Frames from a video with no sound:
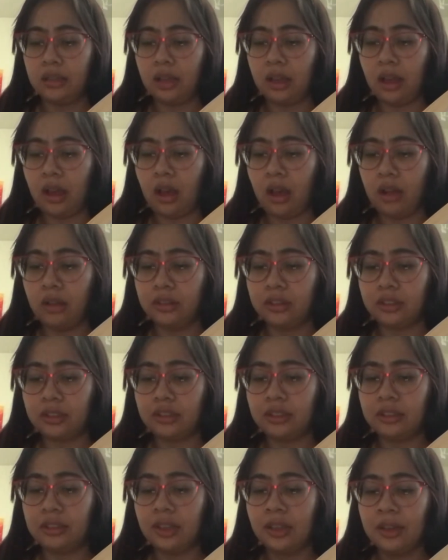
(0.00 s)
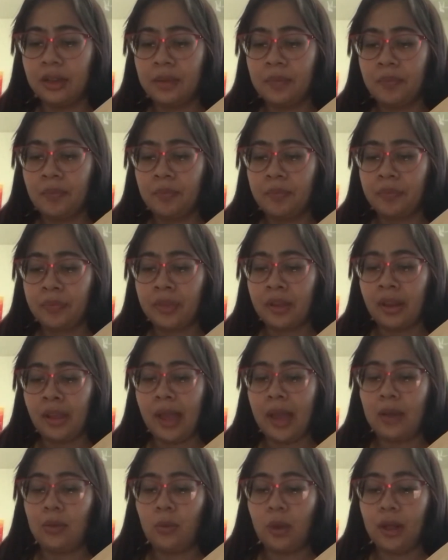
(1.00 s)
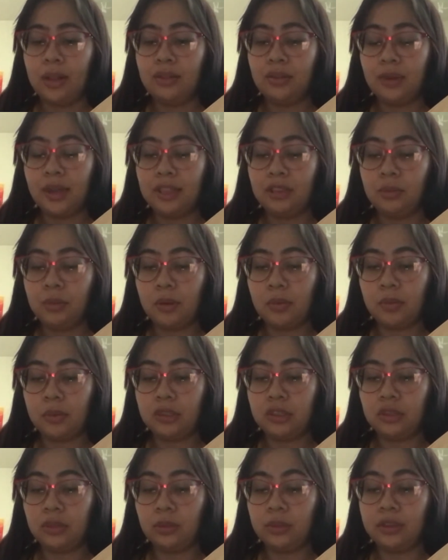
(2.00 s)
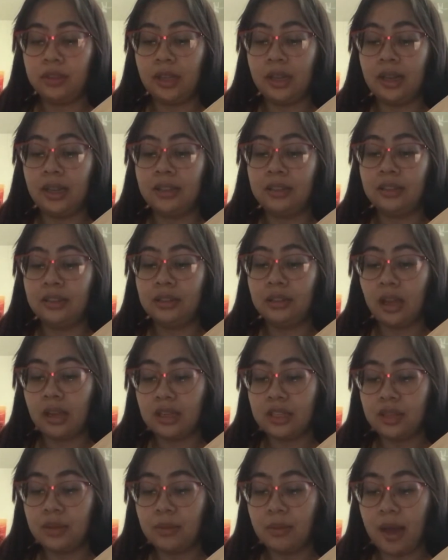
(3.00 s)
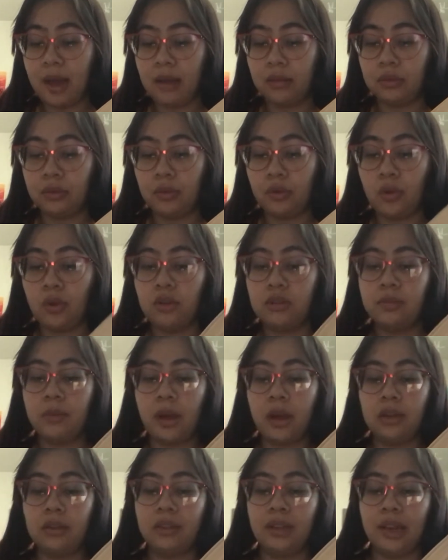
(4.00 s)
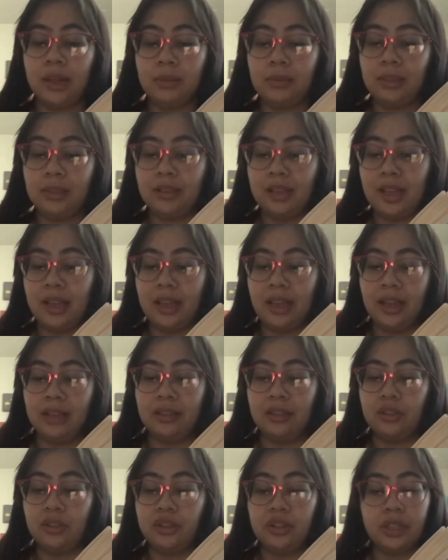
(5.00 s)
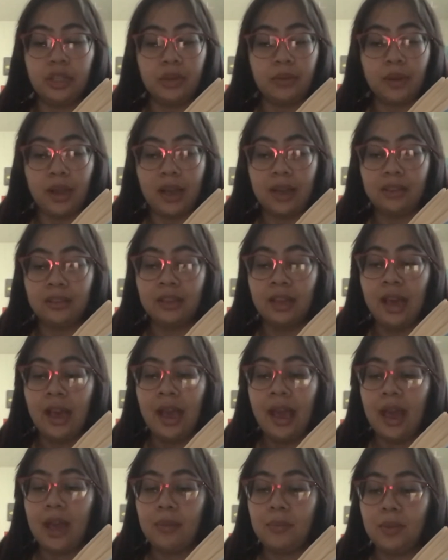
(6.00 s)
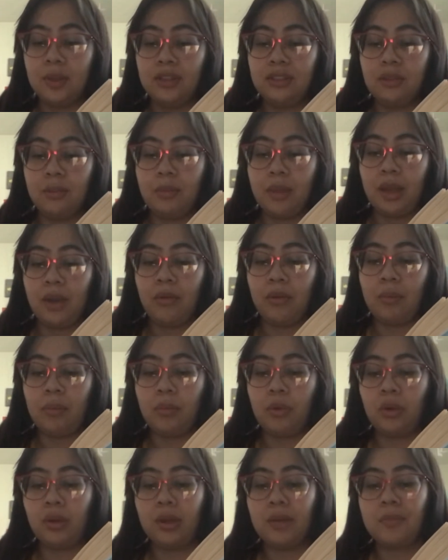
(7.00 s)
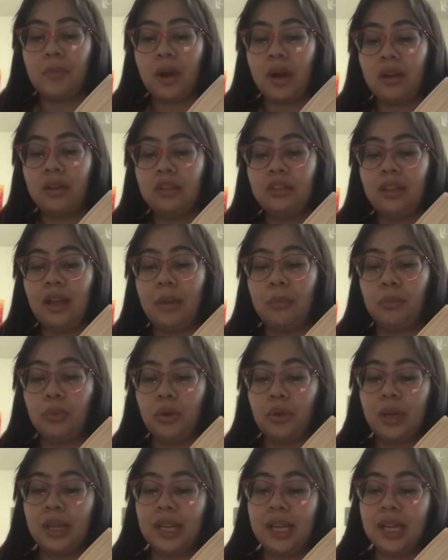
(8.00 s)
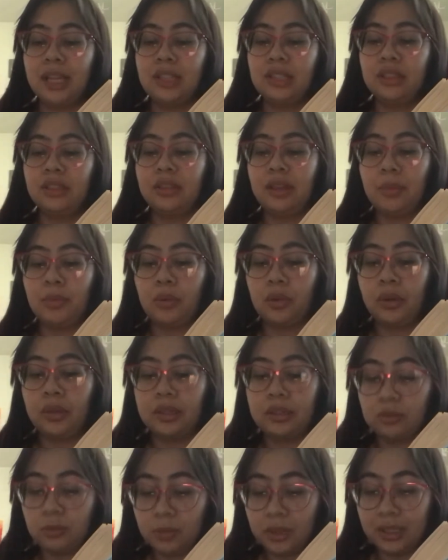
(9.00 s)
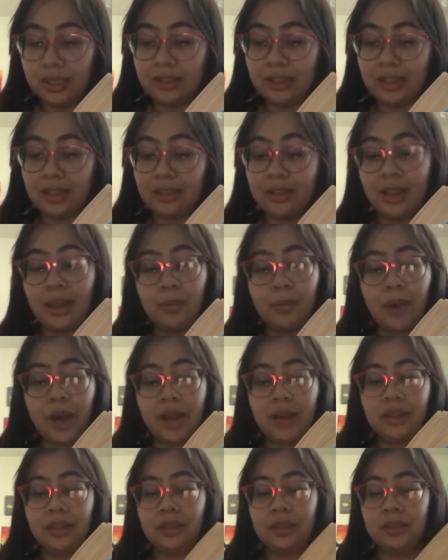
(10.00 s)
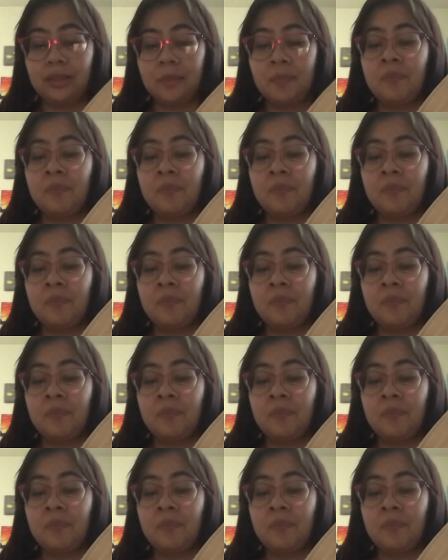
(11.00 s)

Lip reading: alders and wild raspberry bushes, was an astonishing pile of old bottles and empty tin cans and dirty rags and bits of metal and broken bottles and broken hinges and broken springs and dead batteries,